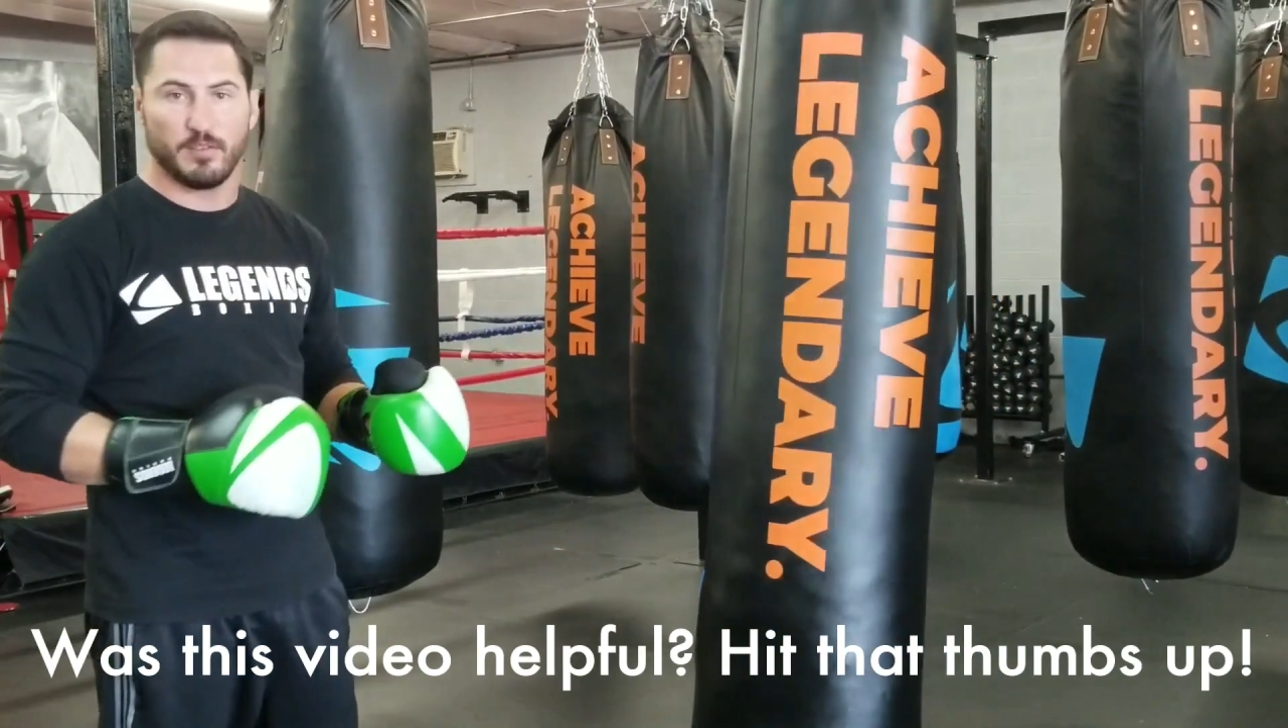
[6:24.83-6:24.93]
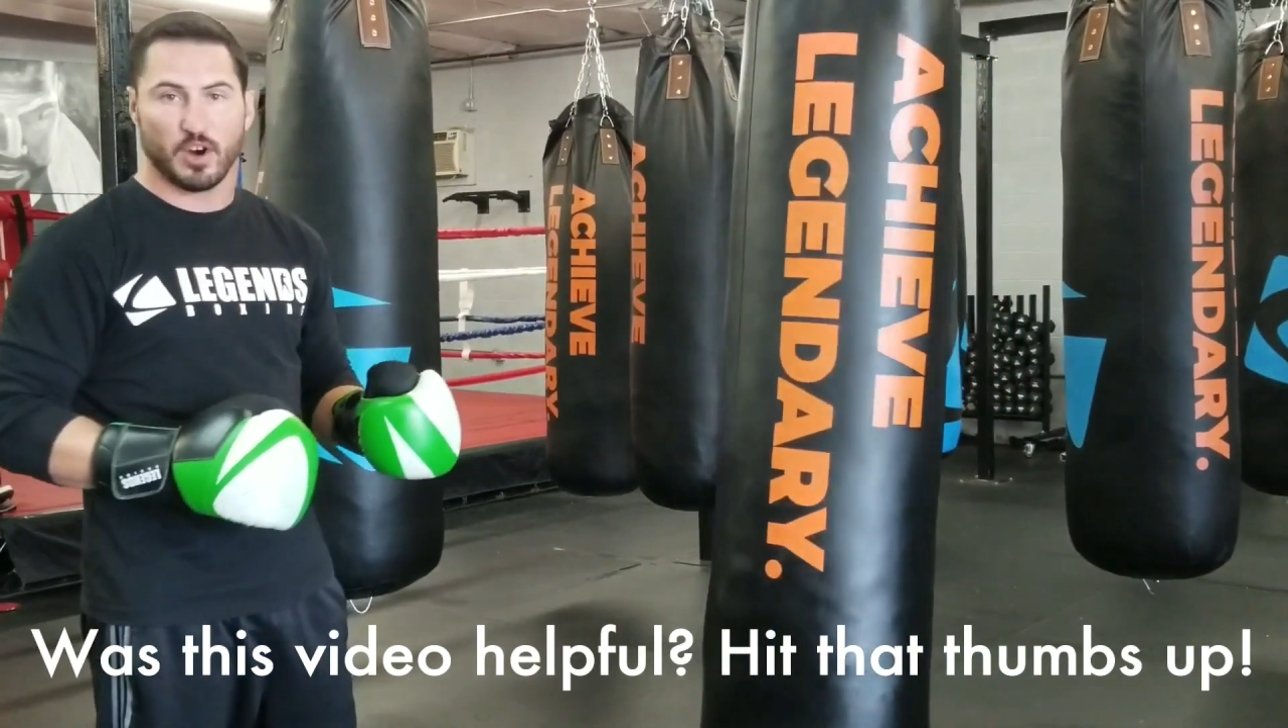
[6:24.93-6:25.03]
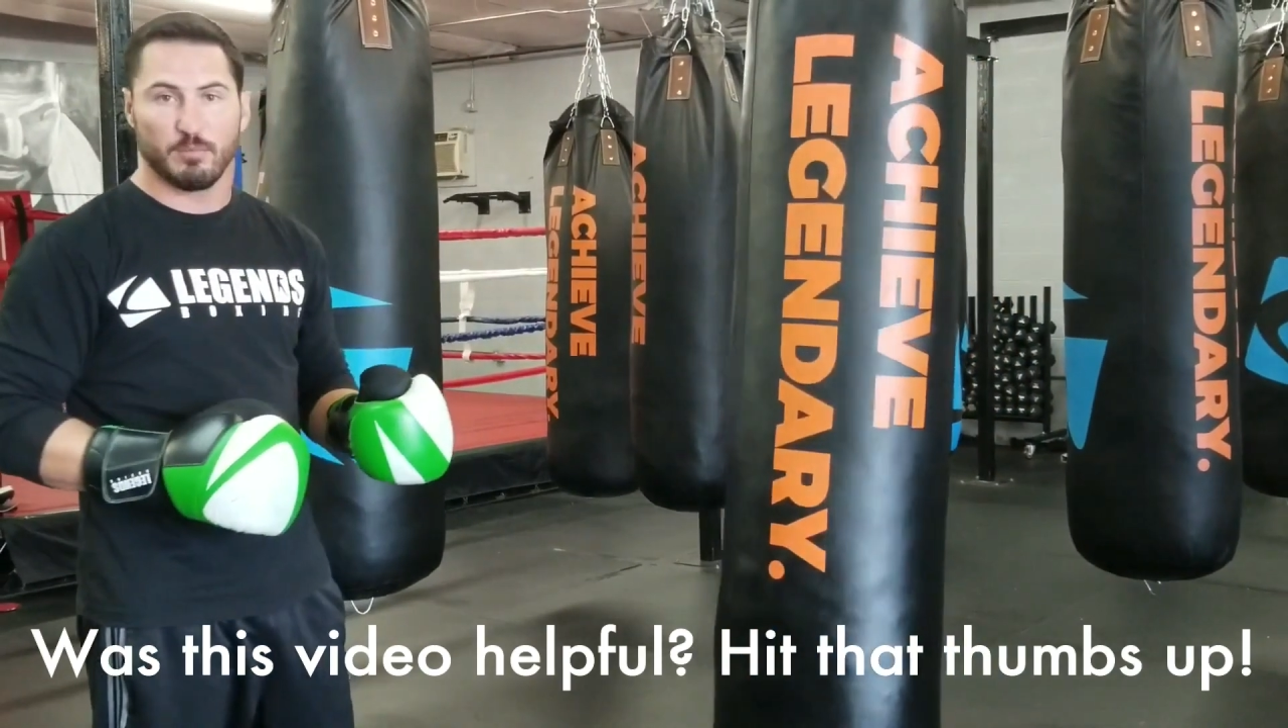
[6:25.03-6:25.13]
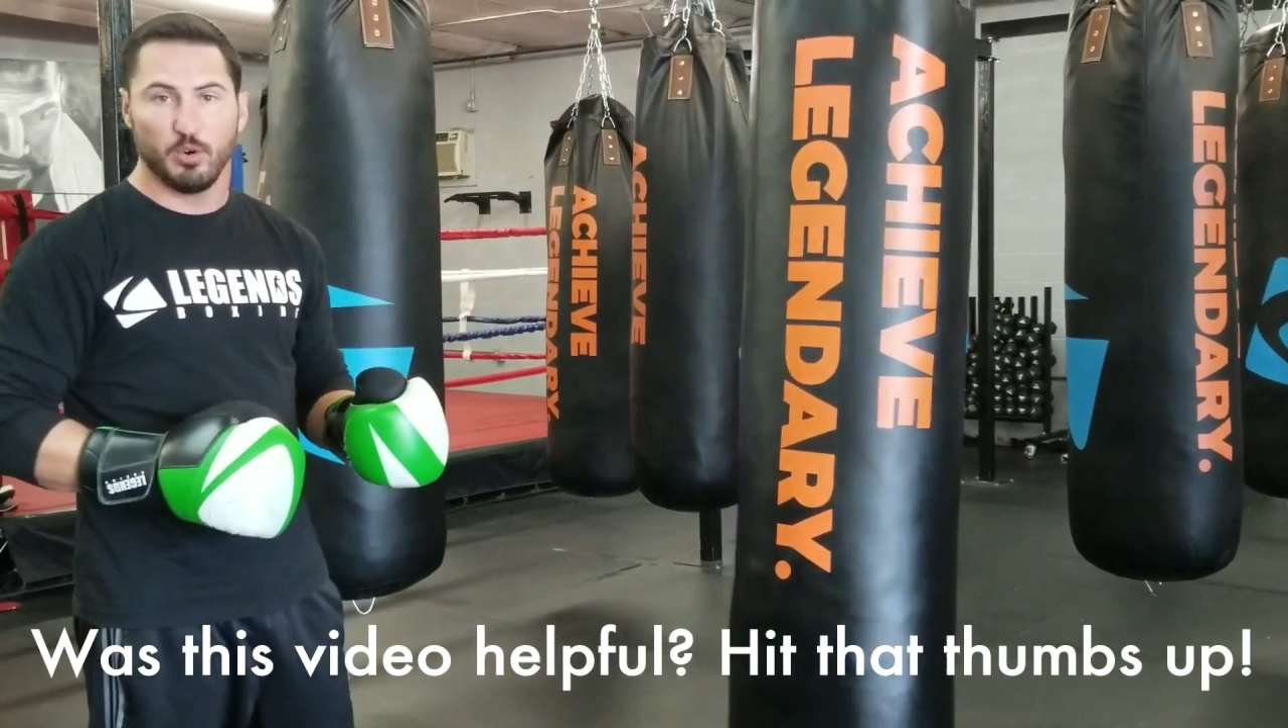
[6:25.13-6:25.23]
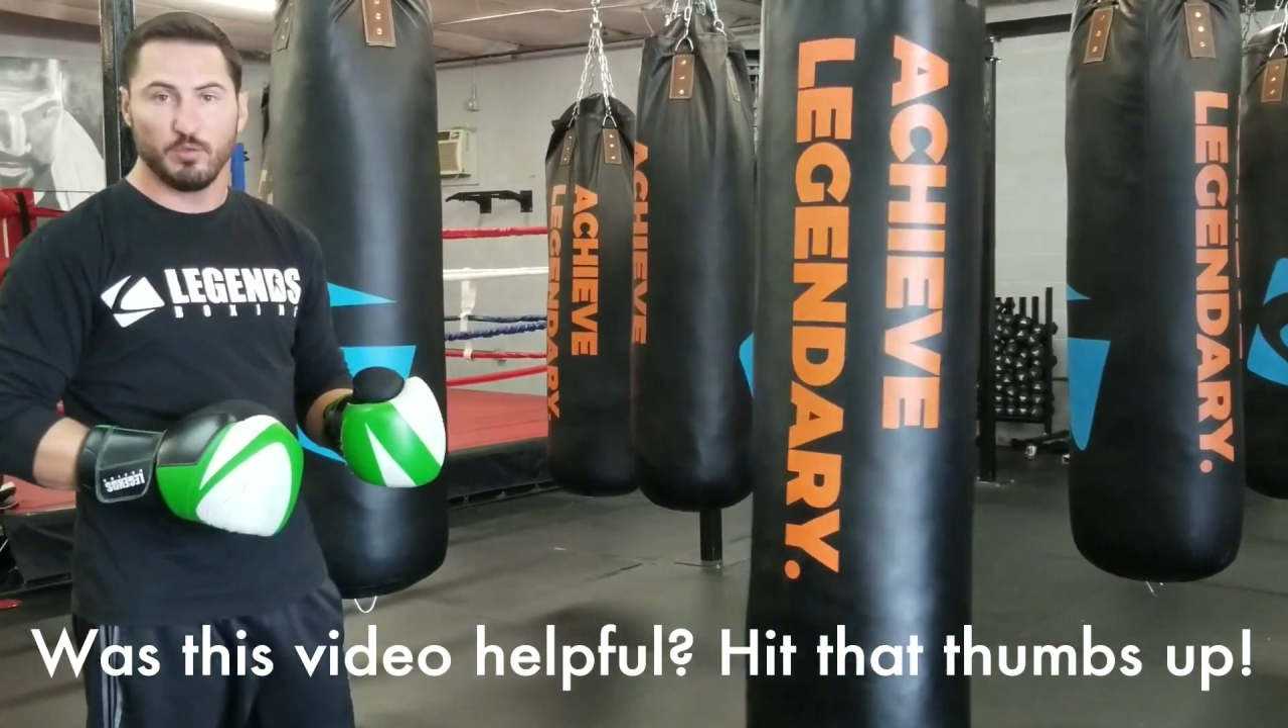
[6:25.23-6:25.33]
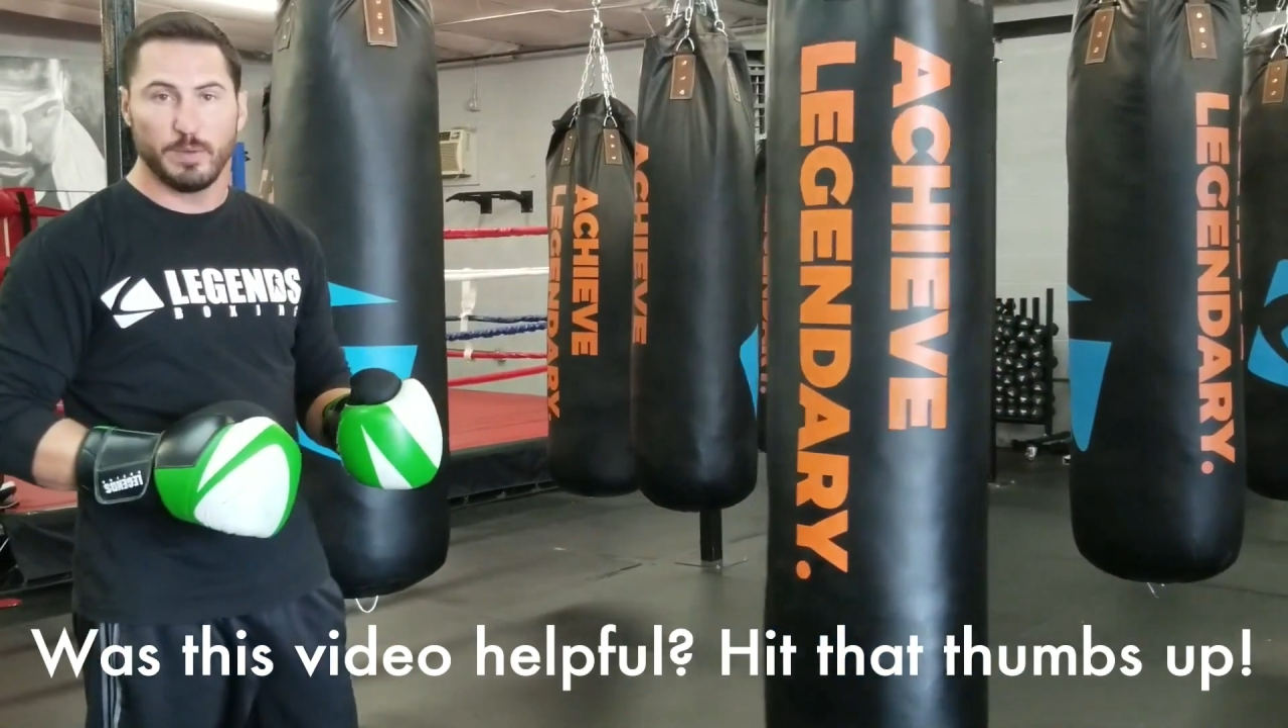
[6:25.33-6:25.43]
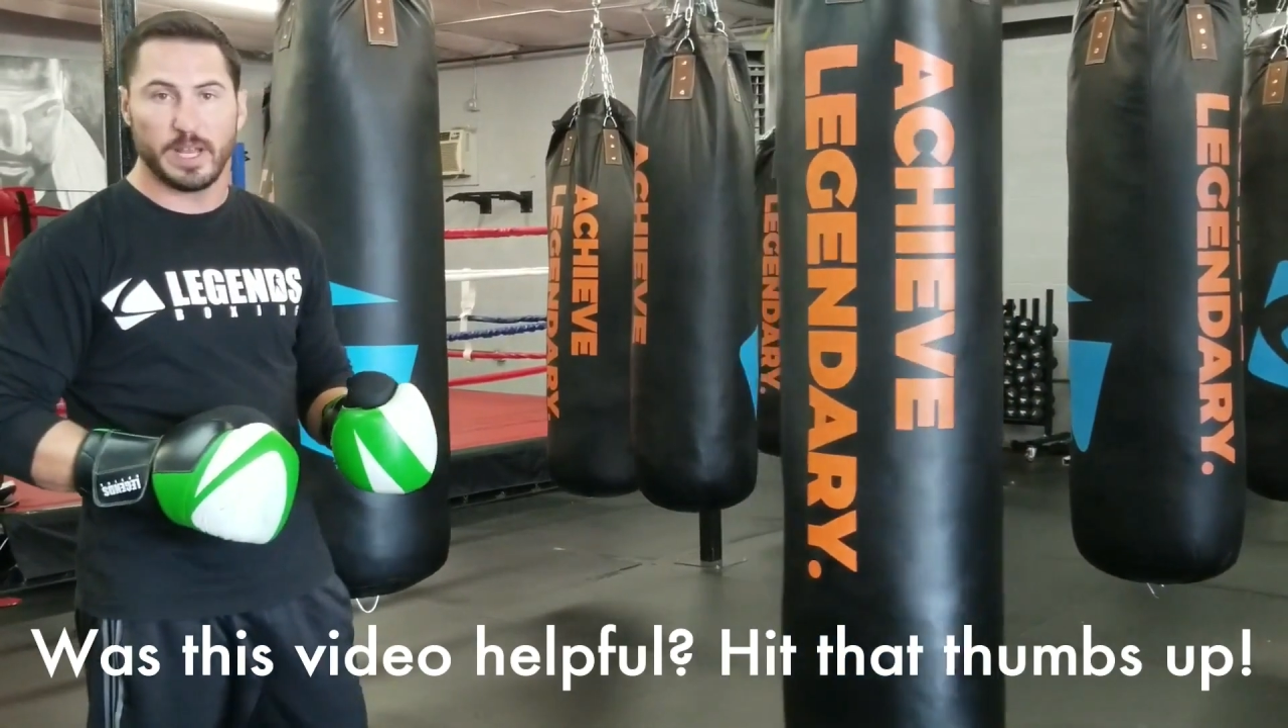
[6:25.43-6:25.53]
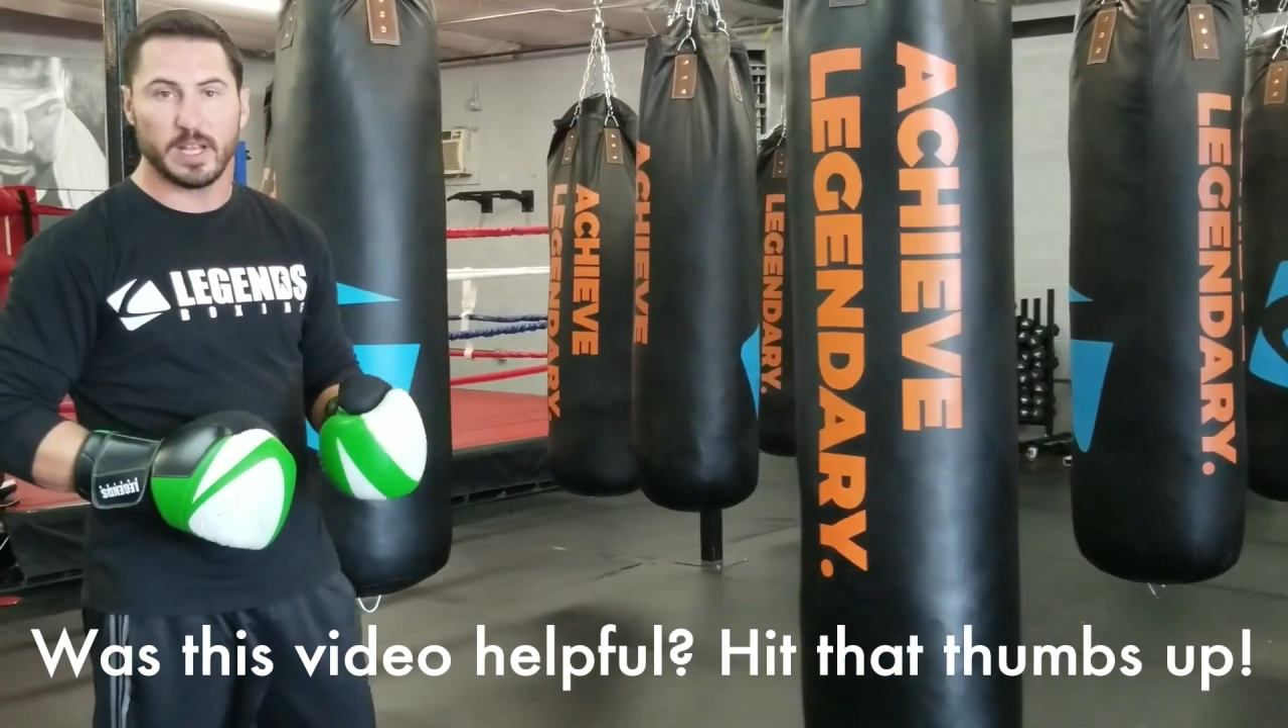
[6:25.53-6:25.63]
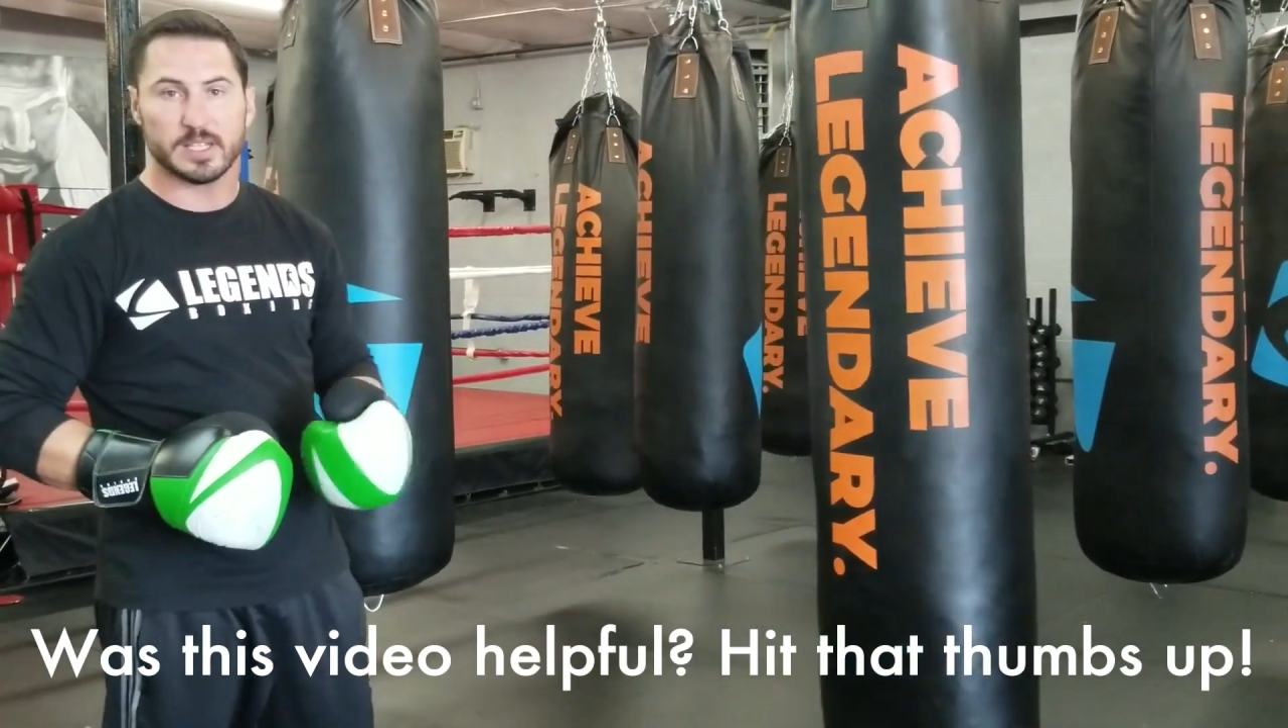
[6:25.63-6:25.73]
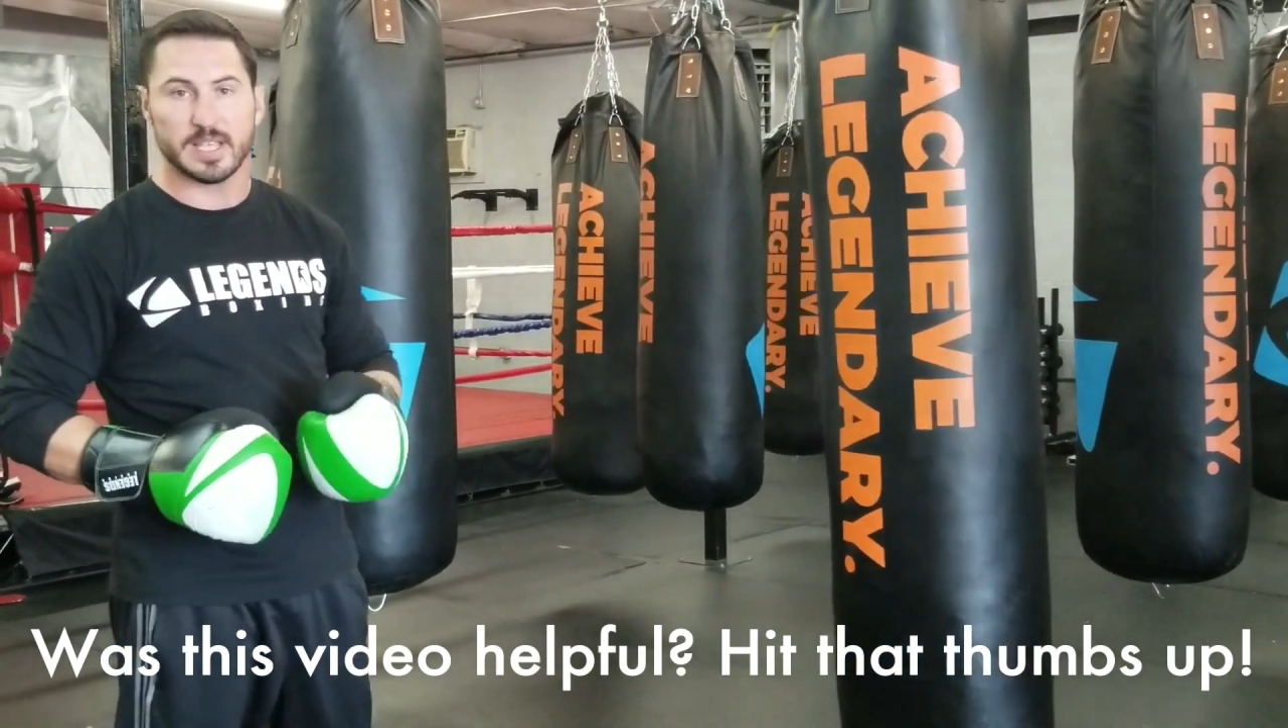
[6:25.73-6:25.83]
of our movement